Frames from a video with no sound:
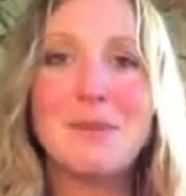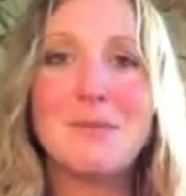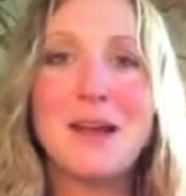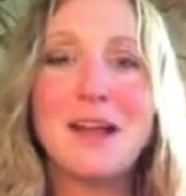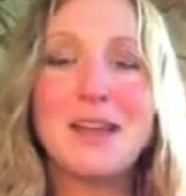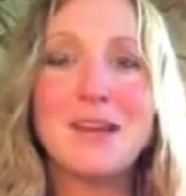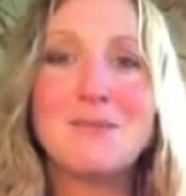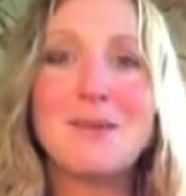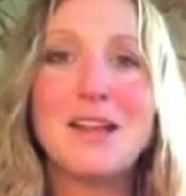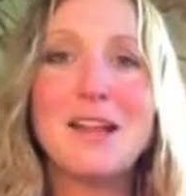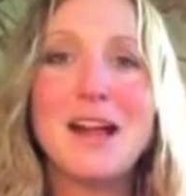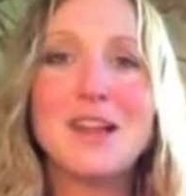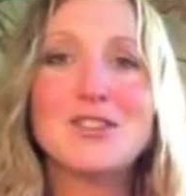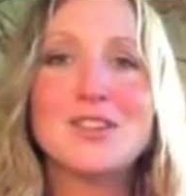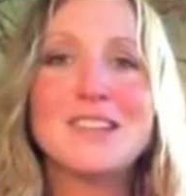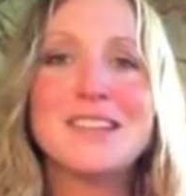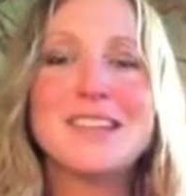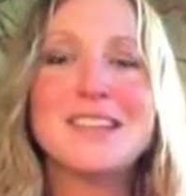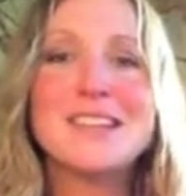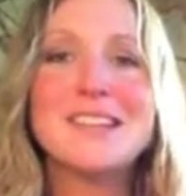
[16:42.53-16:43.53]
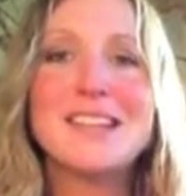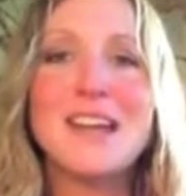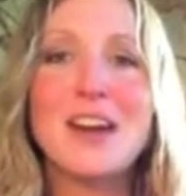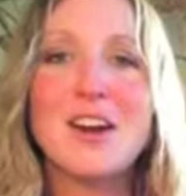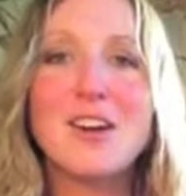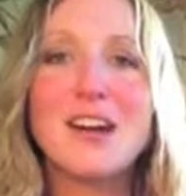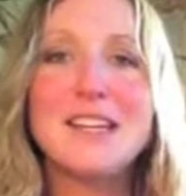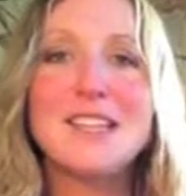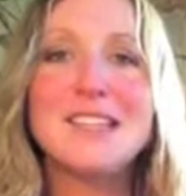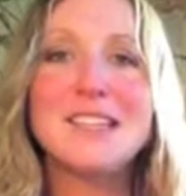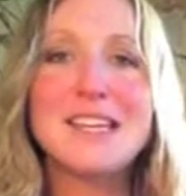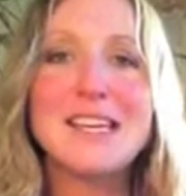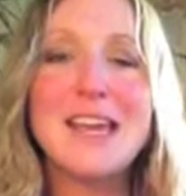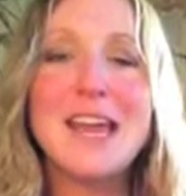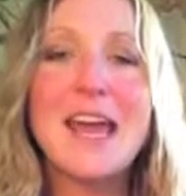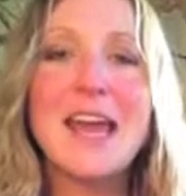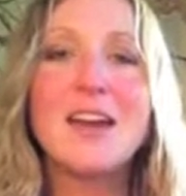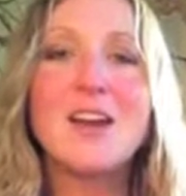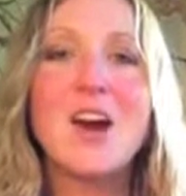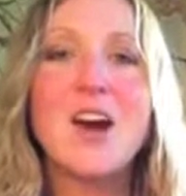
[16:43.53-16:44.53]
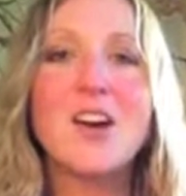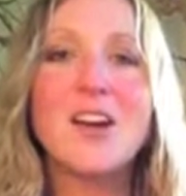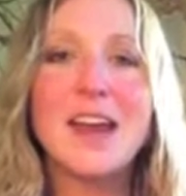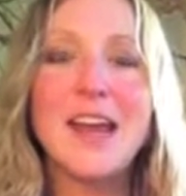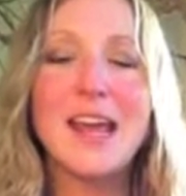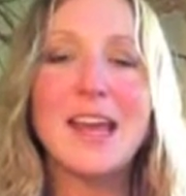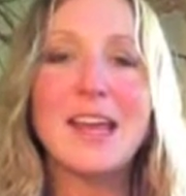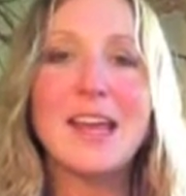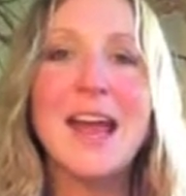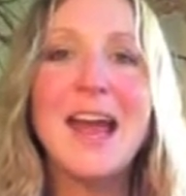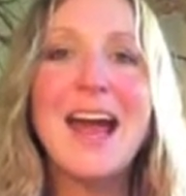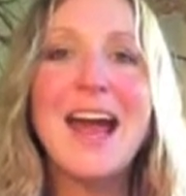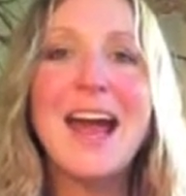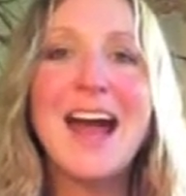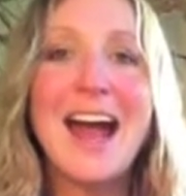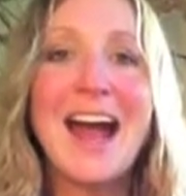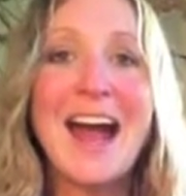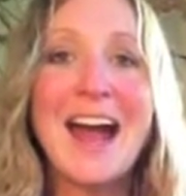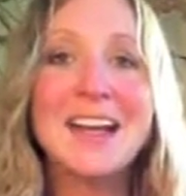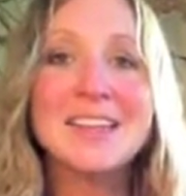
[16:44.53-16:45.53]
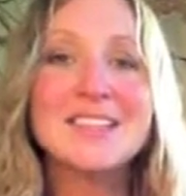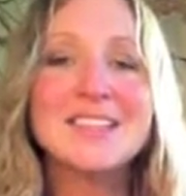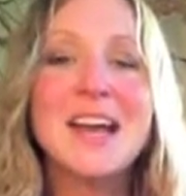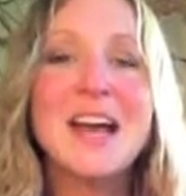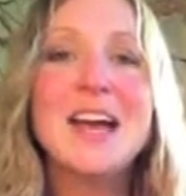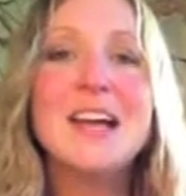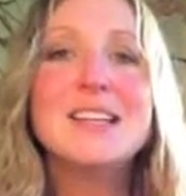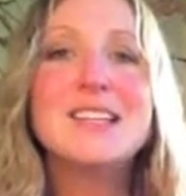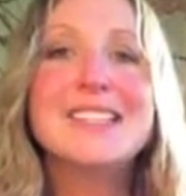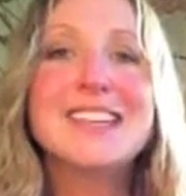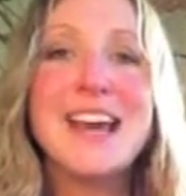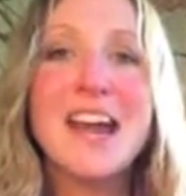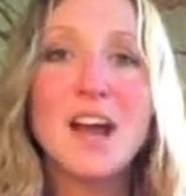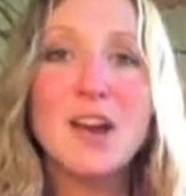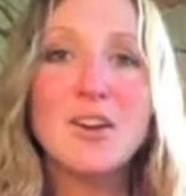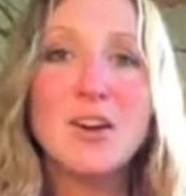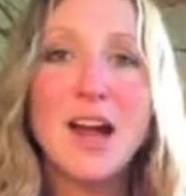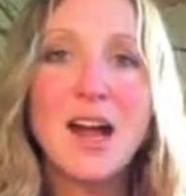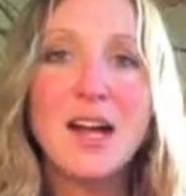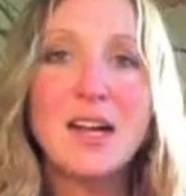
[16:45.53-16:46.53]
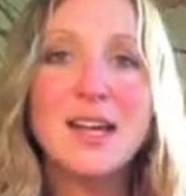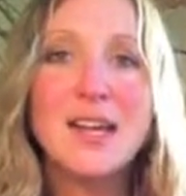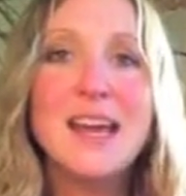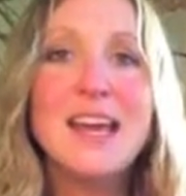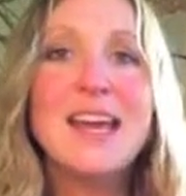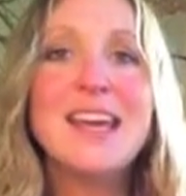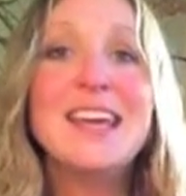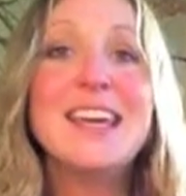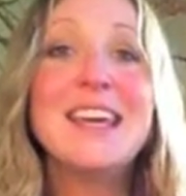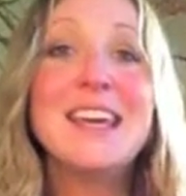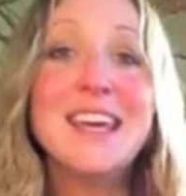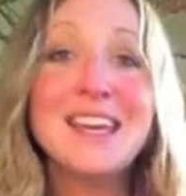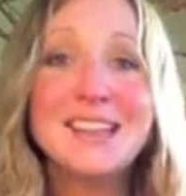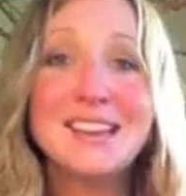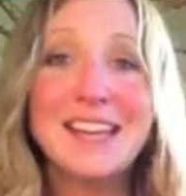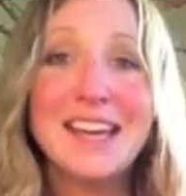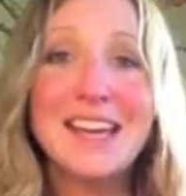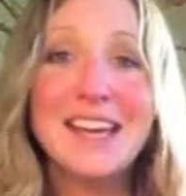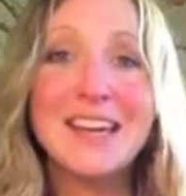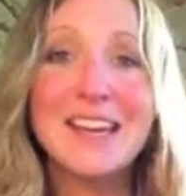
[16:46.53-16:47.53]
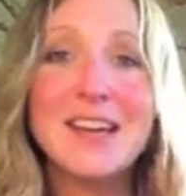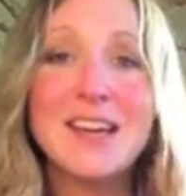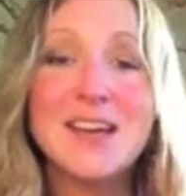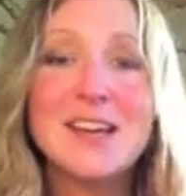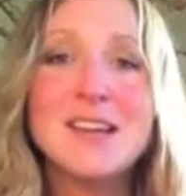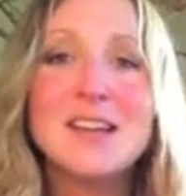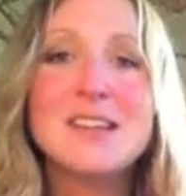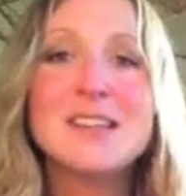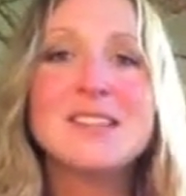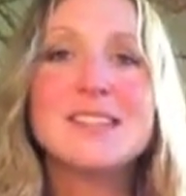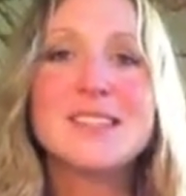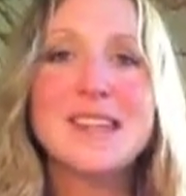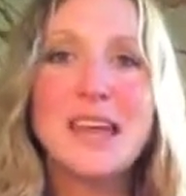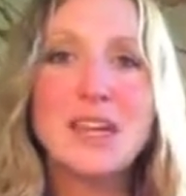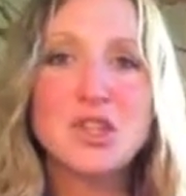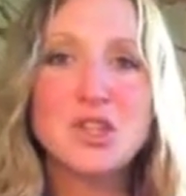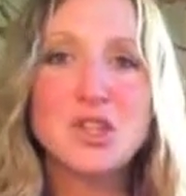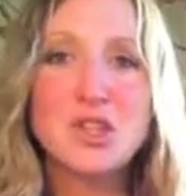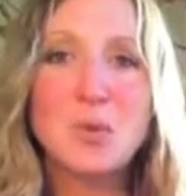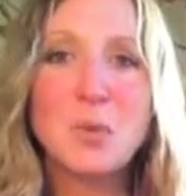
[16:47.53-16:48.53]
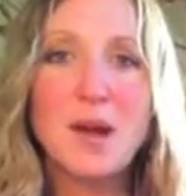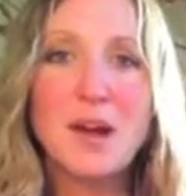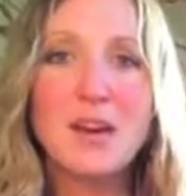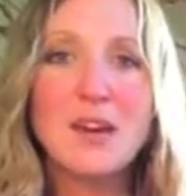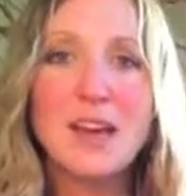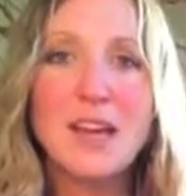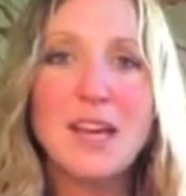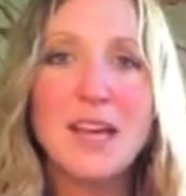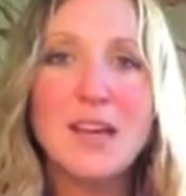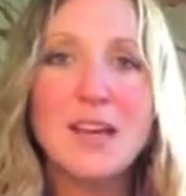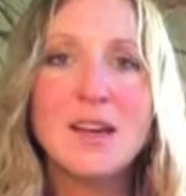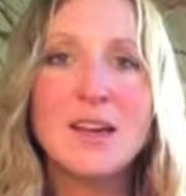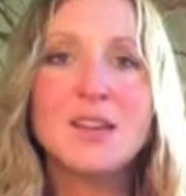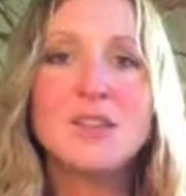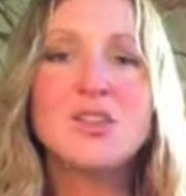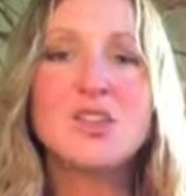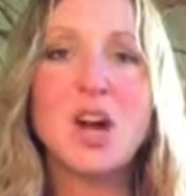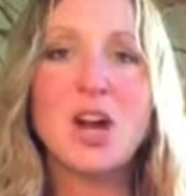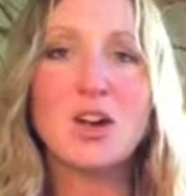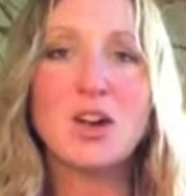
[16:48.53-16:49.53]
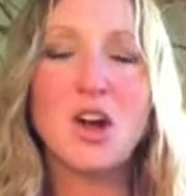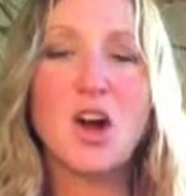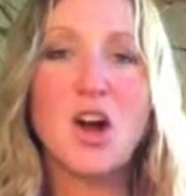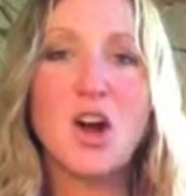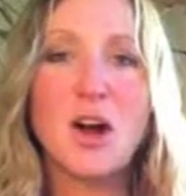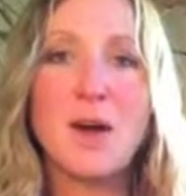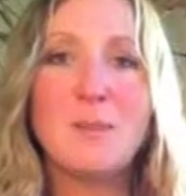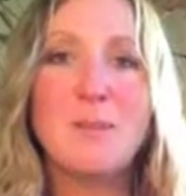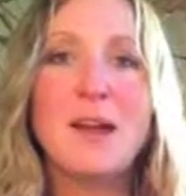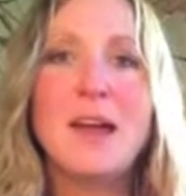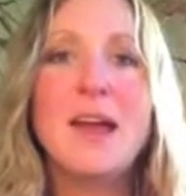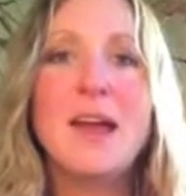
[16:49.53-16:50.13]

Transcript: My email address is Tara, T-A-R-A, at tarahealingsanctuary.com.